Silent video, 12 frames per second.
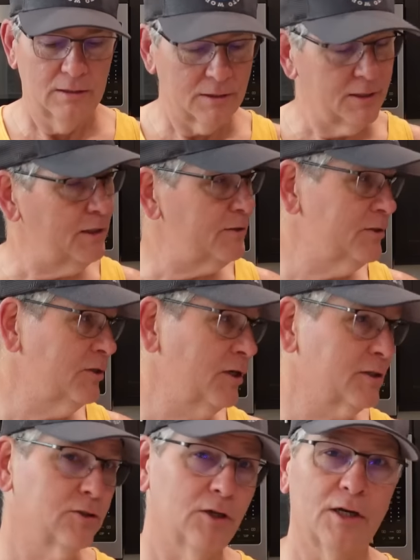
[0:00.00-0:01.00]
yeah, the
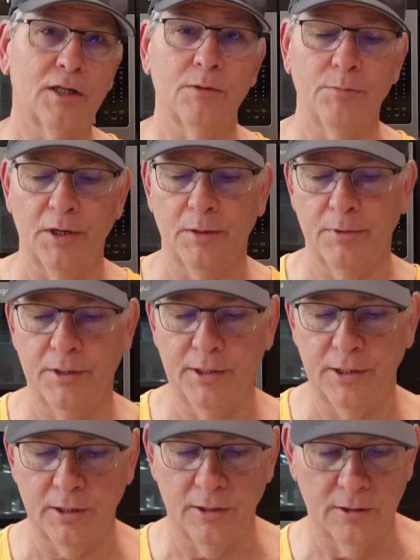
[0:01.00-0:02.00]
dark chocolate
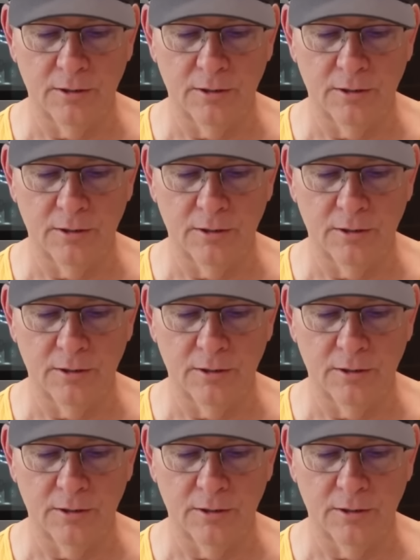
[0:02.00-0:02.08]
maybe. It